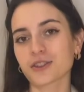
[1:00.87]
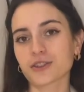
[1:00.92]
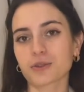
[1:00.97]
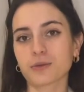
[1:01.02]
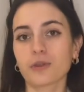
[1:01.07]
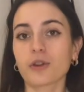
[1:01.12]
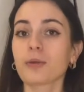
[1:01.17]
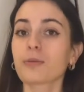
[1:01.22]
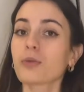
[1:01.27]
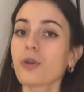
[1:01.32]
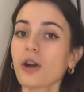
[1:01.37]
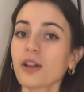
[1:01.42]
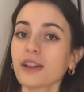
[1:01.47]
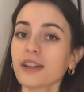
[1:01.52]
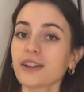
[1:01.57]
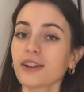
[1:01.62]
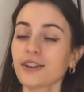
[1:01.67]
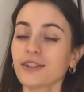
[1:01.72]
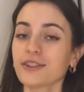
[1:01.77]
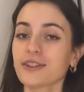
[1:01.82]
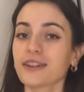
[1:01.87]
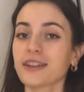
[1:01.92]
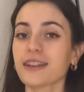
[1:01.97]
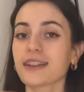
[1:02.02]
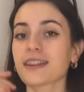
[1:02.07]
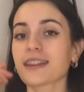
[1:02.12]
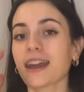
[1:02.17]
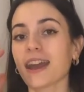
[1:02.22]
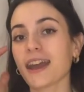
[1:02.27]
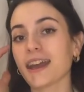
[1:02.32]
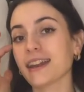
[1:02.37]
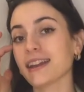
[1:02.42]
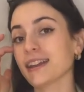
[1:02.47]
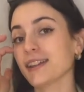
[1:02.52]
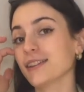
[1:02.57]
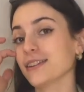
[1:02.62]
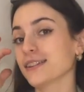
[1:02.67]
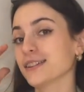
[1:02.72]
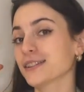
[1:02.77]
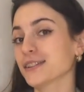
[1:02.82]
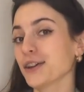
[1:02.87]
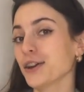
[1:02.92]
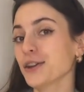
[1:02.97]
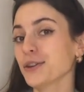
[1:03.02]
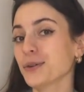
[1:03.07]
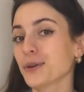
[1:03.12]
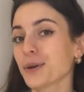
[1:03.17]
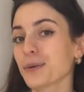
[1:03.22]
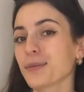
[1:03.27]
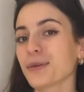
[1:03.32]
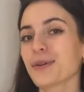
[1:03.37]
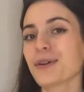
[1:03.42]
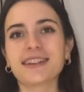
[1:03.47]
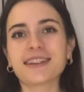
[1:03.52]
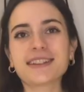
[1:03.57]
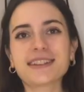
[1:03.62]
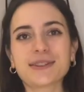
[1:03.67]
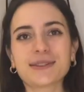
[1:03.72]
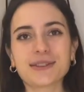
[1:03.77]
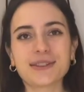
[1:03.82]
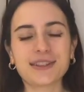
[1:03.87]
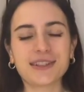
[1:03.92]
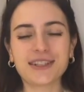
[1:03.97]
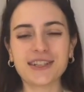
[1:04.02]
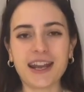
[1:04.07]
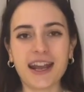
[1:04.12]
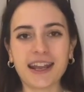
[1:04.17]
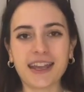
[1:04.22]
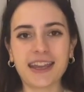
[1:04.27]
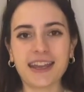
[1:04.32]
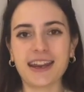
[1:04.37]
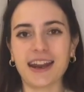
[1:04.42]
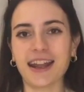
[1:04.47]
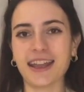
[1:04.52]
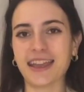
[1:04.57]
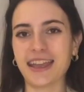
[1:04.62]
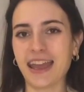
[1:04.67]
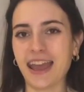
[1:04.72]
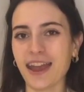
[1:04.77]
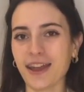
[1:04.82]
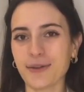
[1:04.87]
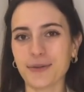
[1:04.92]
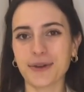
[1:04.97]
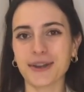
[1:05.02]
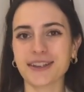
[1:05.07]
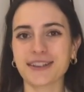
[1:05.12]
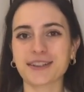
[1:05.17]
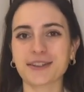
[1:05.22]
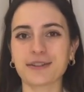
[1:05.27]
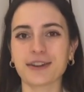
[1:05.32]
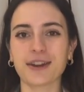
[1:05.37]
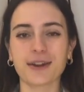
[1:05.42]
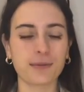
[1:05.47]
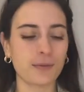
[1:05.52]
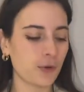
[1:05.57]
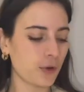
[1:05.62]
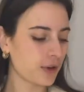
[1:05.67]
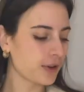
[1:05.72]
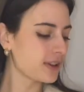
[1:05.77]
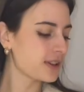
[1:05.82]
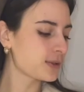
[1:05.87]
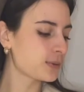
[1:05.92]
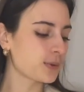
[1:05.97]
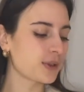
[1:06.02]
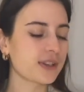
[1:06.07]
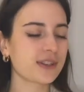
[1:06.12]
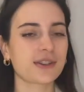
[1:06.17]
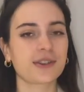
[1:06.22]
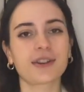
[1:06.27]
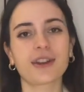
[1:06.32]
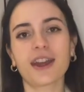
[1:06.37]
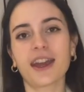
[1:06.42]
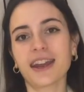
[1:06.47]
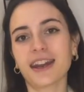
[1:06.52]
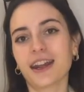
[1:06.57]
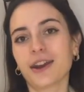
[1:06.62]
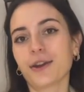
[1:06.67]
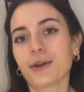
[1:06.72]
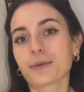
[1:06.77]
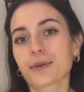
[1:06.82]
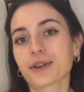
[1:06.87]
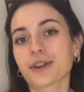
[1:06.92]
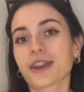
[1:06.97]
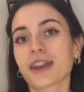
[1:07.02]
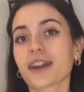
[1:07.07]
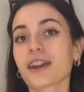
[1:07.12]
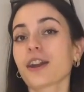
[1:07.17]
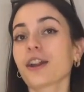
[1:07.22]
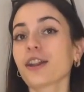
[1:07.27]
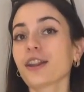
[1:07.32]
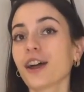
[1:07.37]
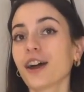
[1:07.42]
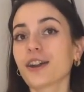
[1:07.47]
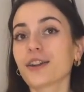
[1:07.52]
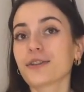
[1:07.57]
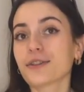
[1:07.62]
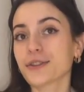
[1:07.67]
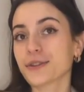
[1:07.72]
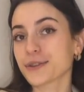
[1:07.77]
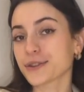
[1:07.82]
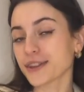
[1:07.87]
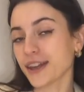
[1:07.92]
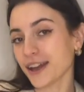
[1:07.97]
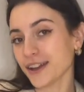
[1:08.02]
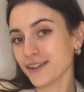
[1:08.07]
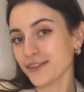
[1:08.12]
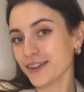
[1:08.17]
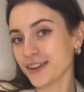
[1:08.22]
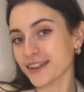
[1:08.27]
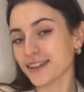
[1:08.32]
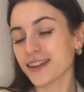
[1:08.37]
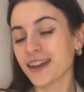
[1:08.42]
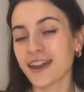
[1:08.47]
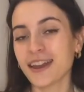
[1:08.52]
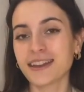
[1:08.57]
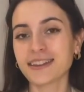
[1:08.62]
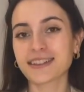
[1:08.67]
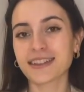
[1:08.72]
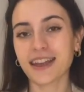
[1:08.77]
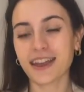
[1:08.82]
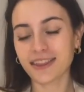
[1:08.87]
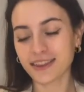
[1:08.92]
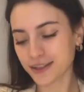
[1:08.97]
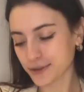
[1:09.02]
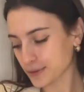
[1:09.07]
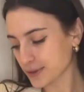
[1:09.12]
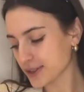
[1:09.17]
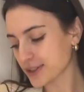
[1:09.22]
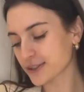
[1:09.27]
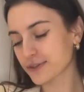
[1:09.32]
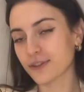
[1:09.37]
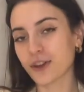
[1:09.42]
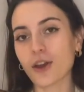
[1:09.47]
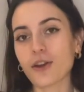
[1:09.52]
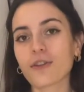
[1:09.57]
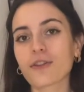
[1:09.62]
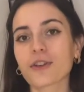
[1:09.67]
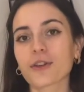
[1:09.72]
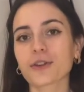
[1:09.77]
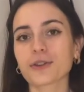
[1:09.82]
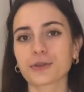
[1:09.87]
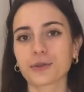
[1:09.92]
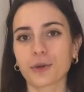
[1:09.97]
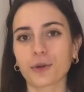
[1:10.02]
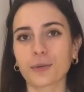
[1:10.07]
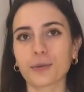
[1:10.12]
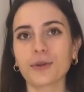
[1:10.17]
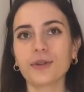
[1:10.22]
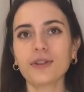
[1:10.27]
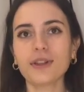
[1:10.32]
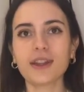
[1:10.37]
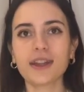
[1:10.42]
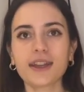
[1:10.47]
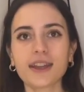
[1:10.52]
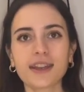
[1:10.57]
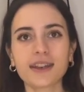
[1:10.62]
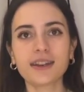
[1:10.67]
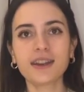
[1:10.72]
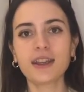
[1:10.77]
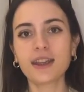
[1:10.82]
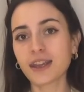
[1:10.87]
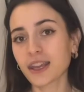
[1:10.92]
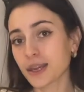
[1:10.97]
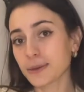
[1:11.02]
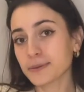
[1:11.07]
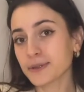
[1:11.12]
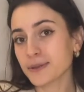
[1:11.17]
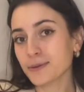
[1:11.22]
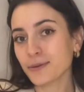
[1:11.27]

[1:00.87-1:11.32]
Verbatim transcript: just wear a bralette underneath and it looks adorable. This jacket, I can't wait to wear it more this winter, and I know I'm gonna get a lot of use out of it. So yeah, this one is very, very adorable and keeps me